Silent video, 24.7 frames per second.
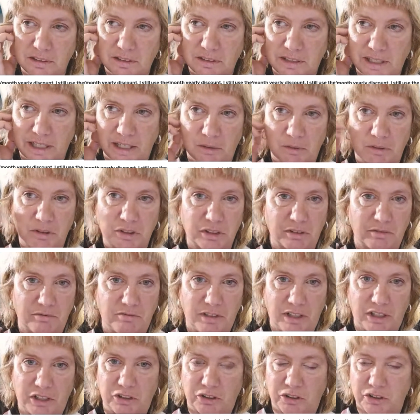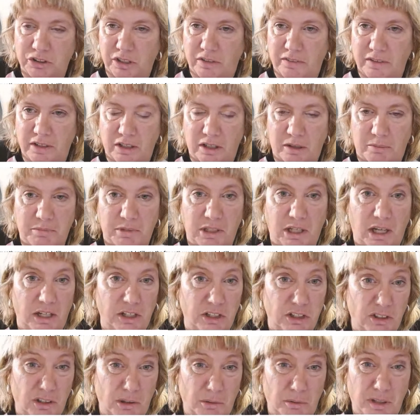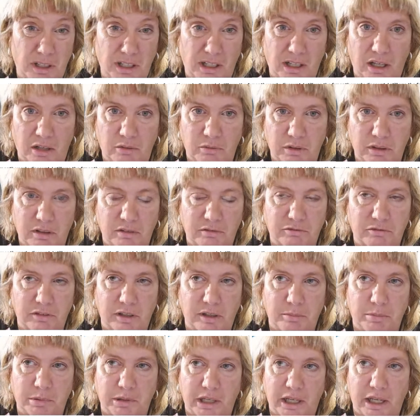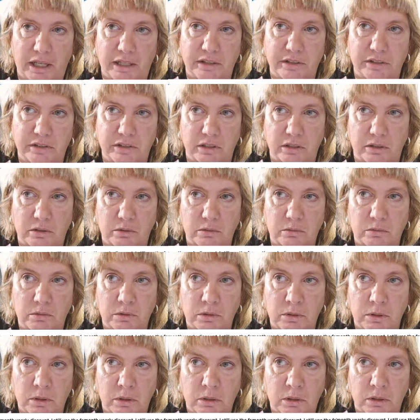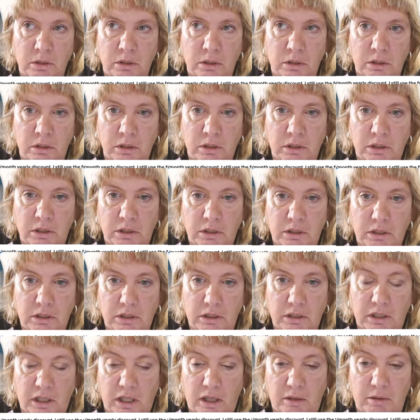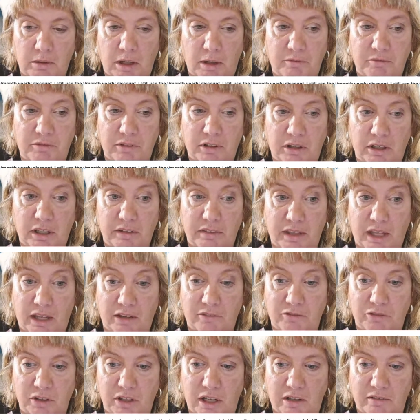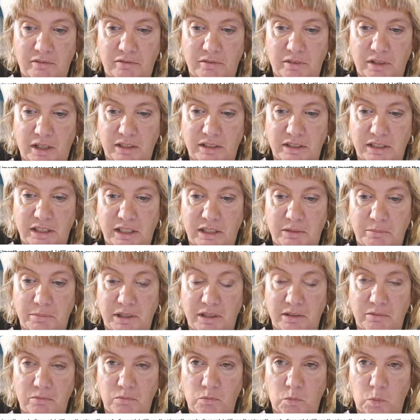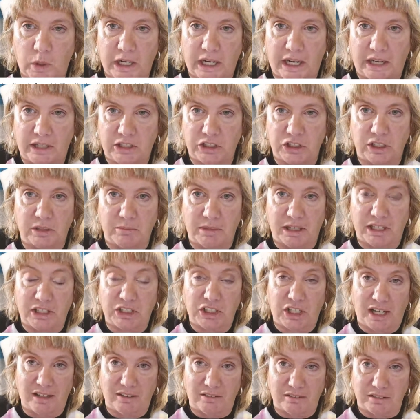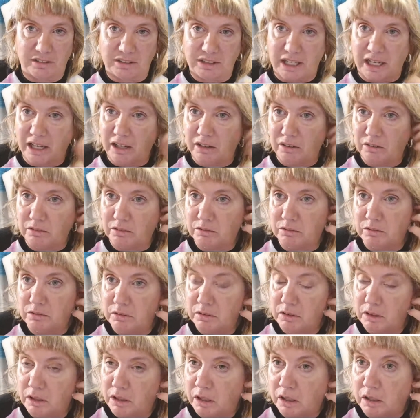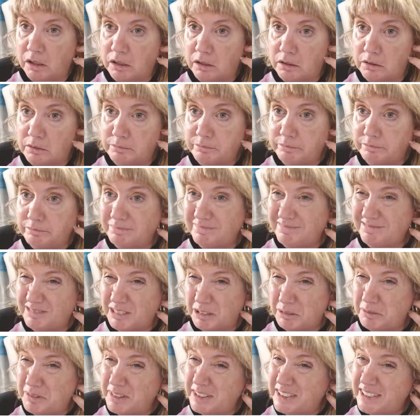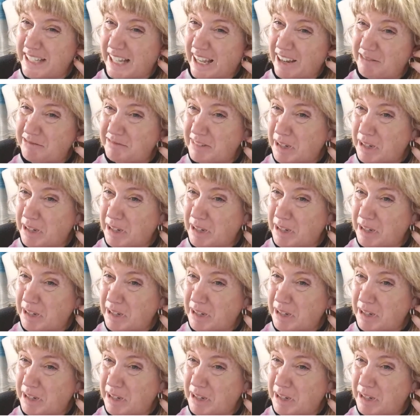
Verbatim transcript: there were some features on there I'm not sure I would have gotten with the free plan. So I'm very thankful that I did it. But when I took my channel down, um, what was that,